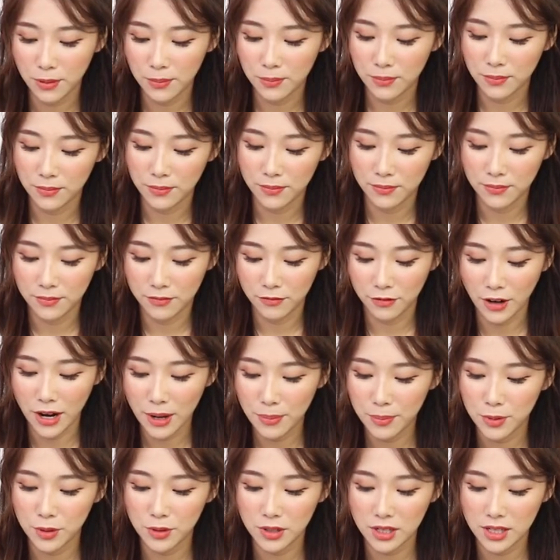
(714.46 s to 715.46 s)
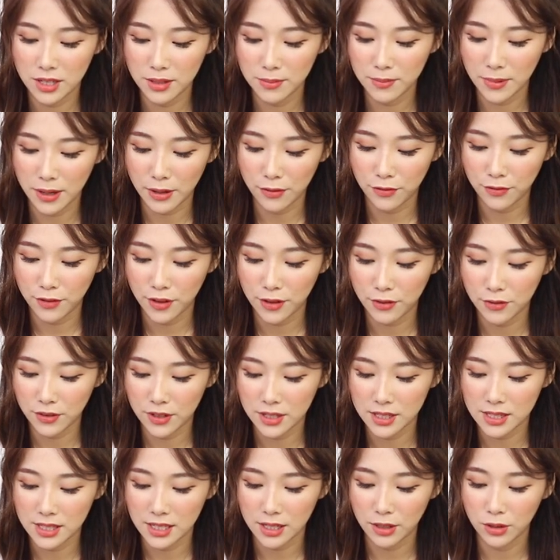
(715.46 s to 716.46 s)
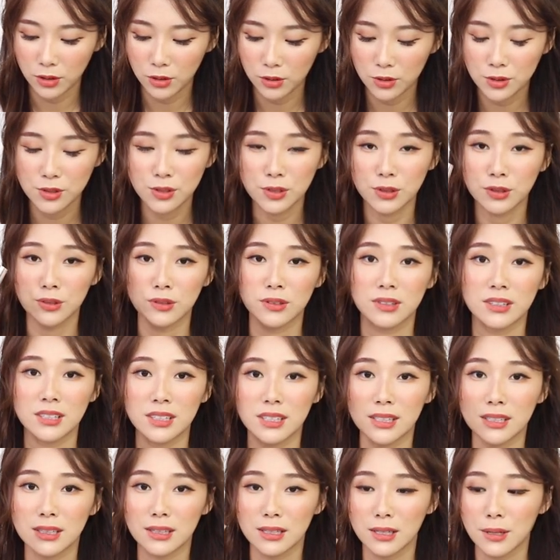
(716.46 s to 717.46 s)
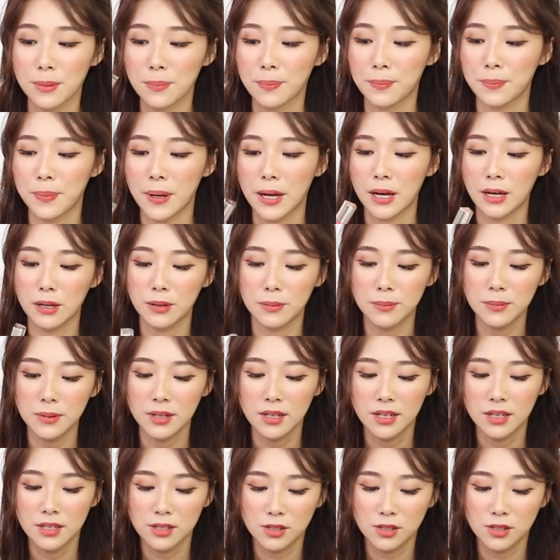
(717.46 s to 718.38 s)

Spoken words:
From Rare Beauty, my favorites are also the lip balm.